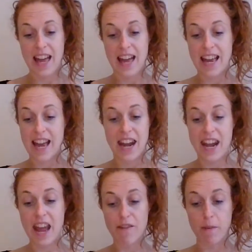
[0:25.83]
He had
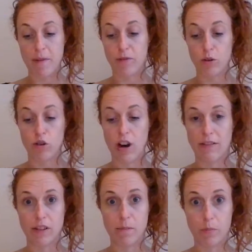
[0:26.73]
never before
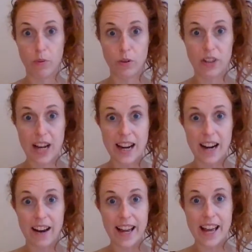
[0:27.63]
travelled in broad
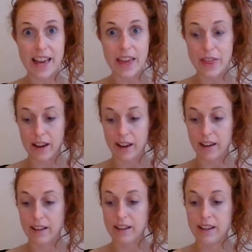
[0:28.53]
daylight either.
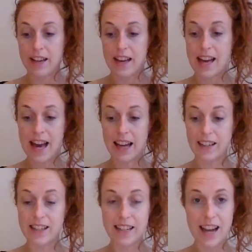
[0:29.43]
He
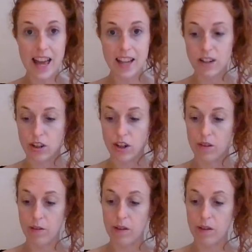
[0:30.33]
hadn't dared to.